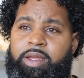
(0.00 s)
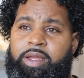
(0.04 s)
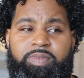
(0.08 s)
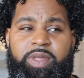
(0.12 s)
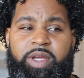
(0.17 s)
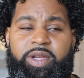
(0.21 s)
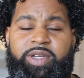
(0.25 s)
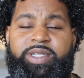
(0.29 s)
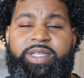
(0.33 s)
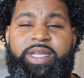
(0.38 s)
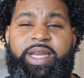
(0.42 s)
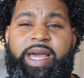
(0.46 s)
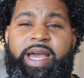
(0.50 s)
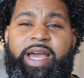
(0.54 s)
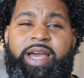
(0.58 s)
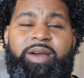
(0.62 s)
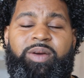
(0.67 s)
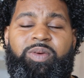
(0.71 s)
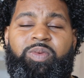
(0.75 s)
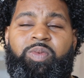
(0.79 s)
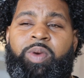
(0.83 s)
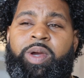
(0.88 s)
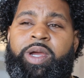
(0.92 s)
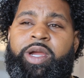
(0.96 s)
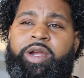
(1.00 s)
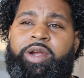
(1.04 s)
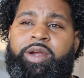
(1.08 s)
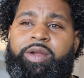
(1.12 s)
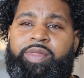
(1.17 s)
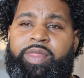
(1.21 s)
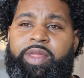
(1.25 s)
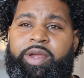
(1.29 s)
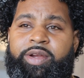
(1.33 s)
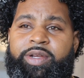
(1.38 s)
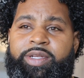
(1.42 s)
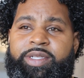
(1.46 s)
there's not
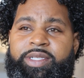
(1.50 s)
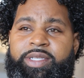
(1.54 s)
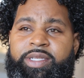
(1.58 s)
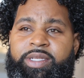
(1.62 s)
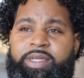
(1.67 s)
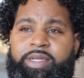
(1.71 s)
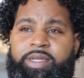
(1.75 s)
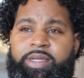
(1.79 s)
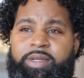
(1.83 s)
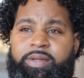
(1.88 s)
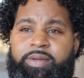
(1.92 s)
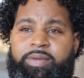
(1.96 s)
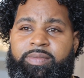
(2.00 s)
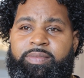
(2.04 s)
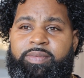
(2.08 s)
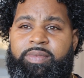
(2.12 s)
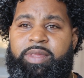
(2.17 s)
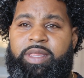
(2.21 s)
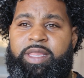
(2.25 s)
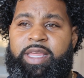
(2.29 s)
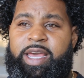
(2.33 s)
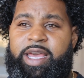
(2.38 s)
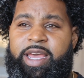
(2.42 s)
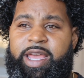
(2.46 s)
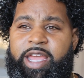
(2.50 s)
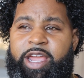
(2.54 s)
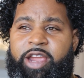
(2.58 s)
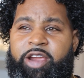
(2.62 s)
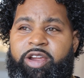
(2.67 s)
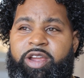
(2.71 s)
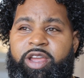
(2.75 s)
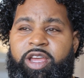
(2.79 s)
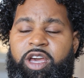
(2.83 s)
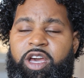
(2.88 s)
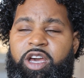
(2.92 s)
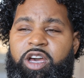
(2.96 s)
where there's that
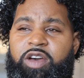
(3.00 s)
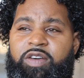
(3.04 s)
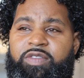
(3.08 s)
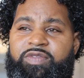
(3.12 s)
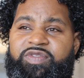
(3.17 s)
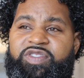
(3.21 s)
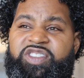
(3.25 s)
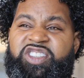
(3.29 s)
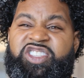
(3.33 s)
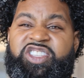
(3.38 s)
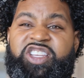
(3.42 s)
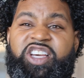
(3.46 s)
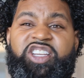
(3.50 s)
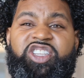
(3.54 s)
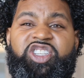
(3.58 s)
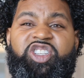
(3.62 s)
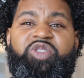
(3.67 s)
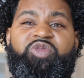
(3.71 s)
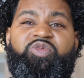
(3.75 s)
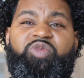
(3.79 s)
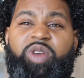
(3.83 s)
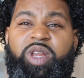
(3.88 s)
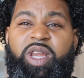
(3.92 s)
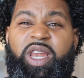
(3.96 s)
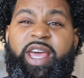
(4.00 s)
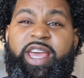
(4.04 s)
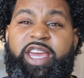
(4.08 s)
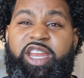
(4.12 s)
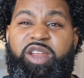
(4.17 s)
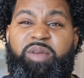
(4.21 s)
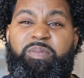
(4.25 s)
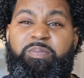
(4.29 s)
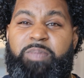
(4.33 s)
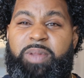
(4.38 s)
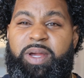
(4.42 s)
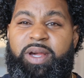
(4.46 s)
area of such
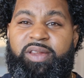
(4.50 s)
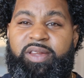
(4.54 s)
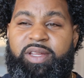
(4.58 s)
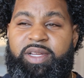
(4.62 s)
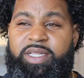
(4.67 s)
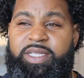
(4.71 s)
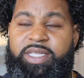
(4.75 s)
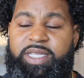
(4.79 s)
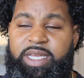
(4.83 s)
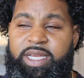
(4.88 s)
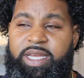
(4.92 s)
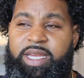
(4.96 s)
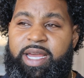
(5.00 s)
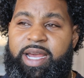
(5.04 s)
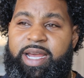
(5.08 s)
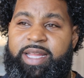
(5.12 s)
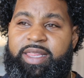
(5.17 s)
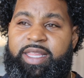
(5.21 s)
relatability.